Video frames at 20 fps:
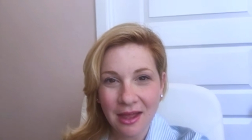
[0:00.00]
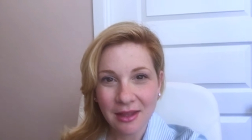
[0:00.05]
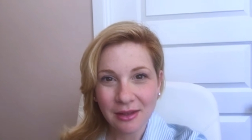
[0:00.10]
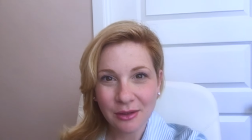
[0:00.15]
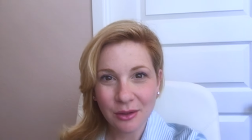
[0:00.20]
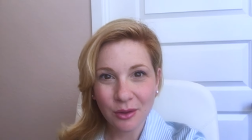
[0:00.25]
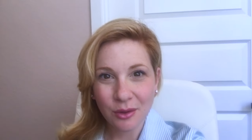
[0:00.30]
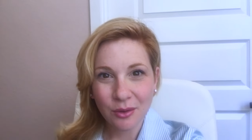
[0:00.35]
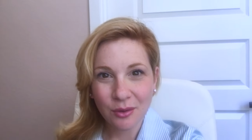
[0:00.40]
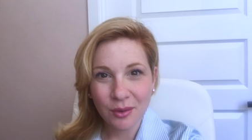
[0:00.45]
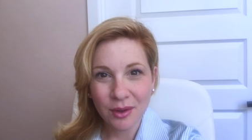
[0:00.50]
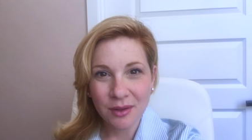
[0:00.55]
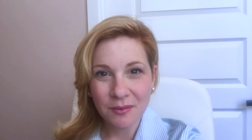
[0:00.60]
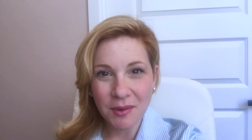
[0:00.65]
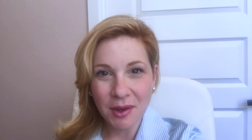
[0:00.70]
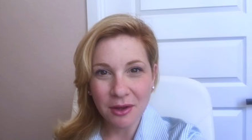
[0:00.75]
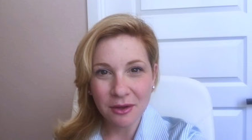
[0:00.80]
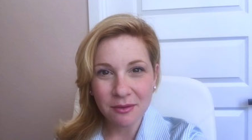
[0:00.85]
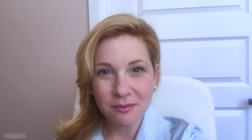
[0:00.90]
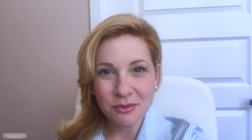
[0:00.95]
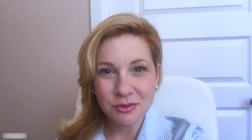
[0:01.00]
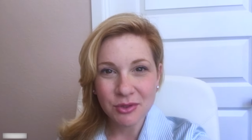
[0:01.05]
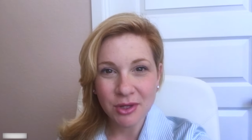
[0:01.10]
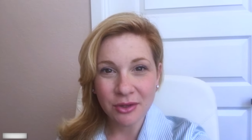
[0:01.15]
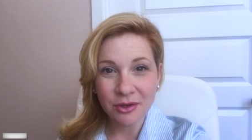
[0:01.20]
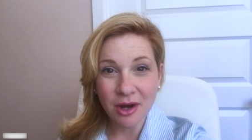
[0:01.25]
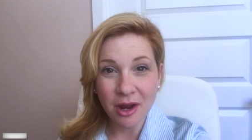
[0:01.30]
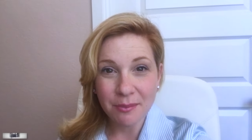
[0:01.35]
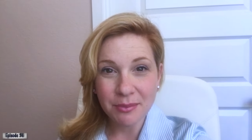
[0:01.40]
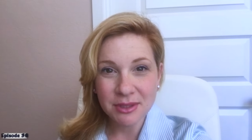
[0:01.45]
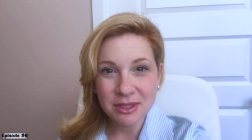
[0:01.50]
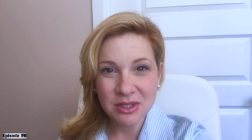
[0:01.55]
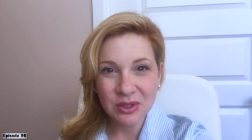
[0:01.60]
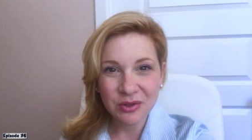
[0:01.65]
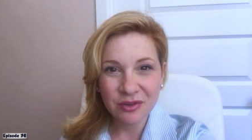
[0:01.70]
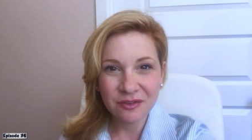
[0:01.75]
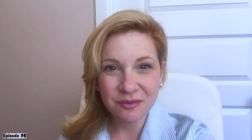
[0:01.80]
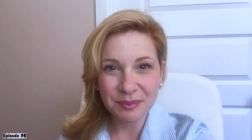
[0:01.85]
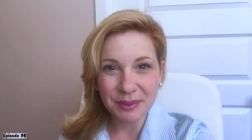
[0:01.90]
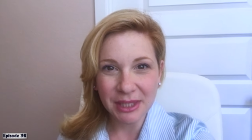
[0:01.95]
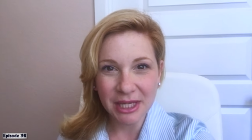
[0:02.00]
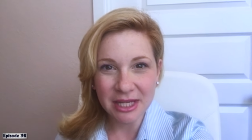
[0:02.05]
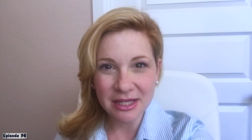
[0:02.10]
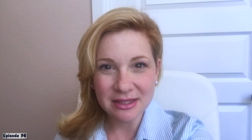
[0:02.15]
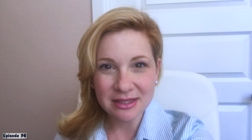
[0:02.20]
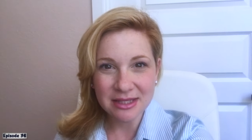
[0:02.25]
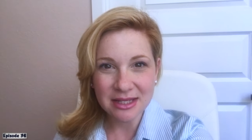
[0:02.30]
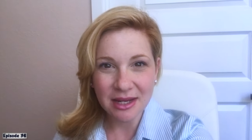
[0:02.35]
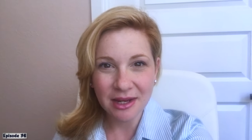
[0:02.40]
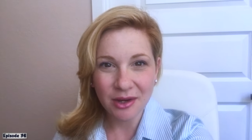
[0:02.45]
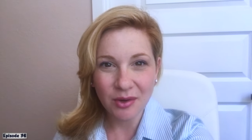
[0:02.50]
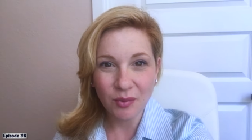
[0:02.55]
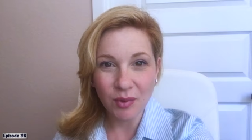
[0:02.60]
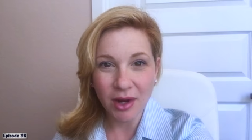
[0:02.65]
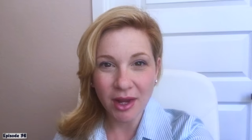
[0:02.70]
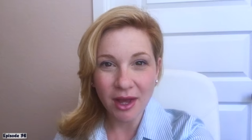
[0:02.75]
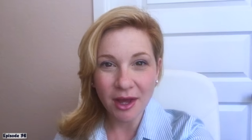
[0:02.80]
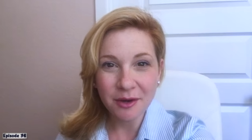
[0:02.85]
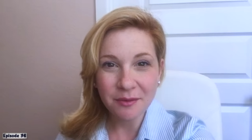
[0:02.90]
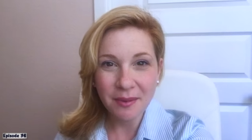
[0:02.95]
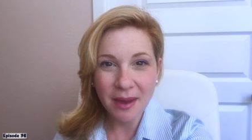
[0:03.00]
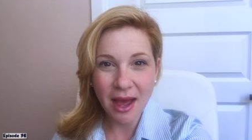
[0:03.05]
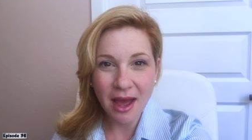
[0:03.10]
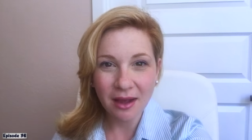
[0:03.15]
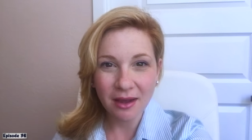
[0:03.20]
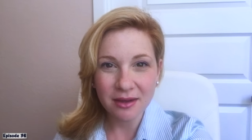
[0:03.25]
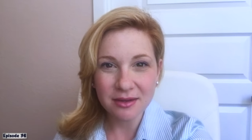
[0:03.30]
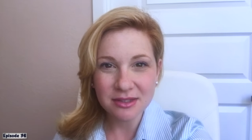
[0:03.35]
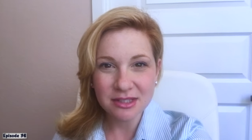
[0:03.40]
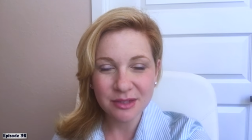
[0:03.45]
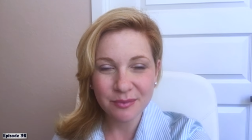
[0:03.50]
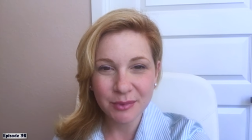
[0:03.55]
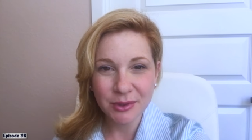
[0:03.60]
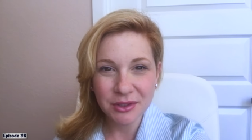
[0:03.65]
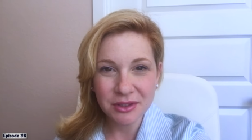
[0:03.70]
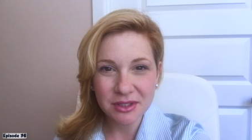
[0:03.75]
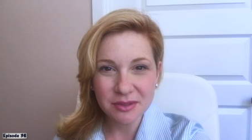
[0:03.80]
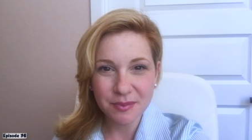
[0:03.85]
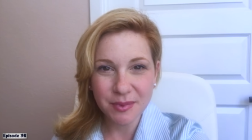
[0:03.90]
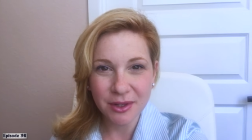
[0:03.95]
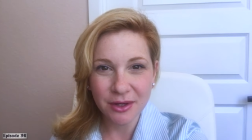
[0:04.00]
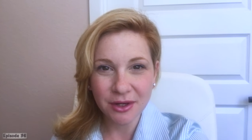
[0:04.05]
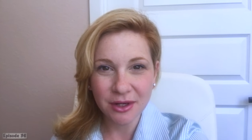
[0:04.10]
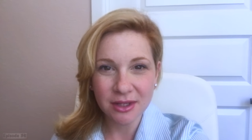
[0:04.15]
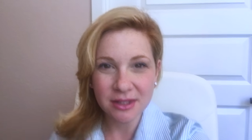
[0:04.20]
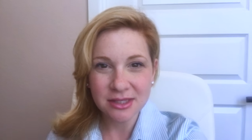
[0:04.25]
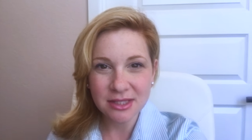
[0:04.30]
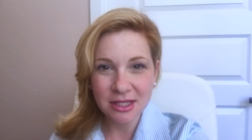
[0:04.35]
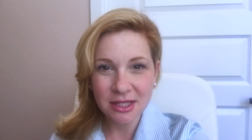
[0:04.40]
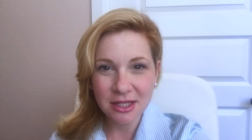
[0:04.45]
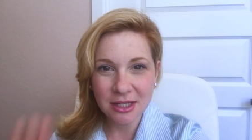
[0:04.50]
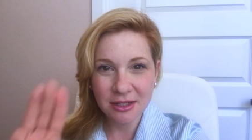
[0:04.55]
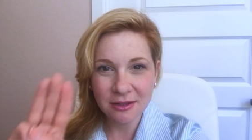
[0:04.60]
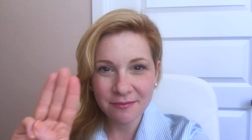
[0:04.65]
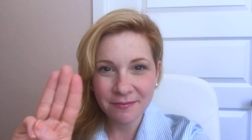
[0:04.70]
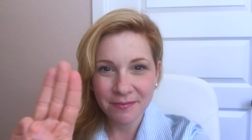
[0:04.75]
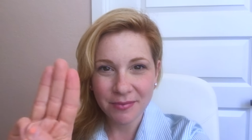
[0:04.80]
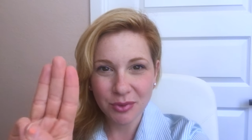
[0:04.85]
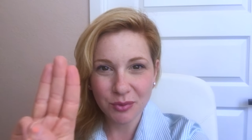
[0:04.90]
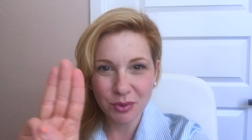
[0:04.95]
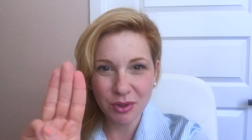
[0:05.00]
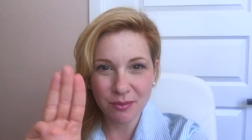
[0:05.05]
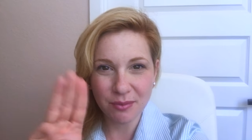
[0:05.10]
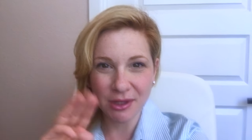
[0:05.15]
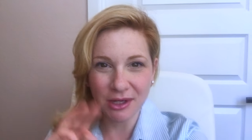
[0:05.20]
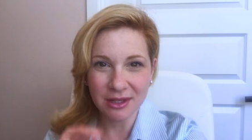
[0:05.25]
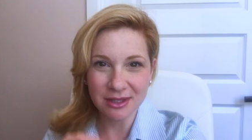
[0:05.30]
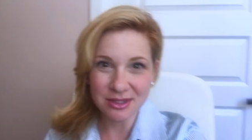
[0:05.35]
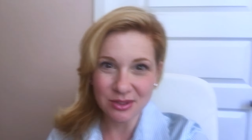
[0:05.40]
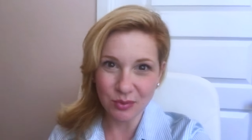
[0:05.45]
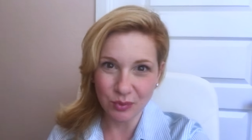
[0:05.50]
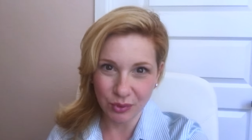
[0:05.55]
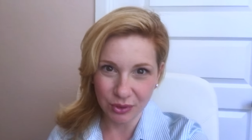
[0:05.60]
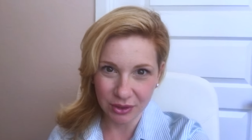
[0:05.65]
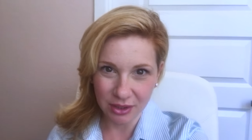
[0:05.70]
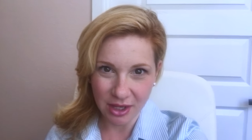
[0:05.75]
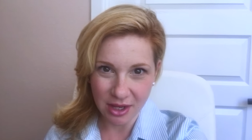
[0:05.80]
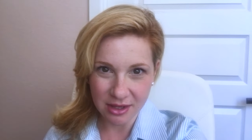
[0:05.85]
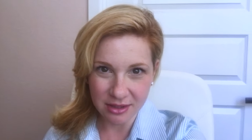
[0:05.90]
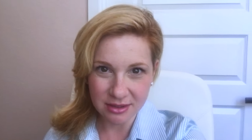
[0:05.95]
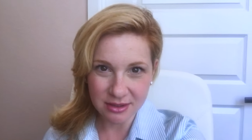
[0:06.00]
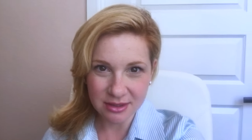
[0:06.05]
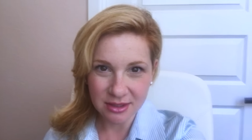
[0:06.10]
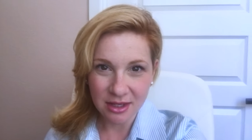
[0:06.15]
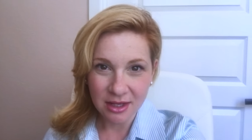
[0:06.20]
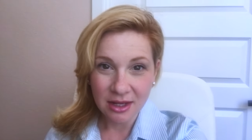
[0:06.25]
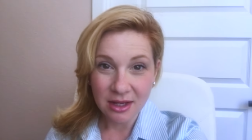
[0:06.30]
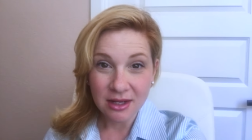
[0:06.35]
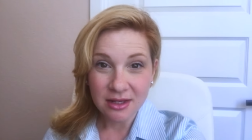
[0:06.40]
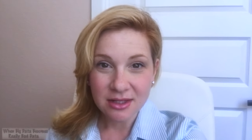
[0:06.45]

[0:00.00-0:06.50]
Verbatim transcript: Hello and welcome to another episode of Blake's Take, where I unpack customer experience in 3 minutes or less.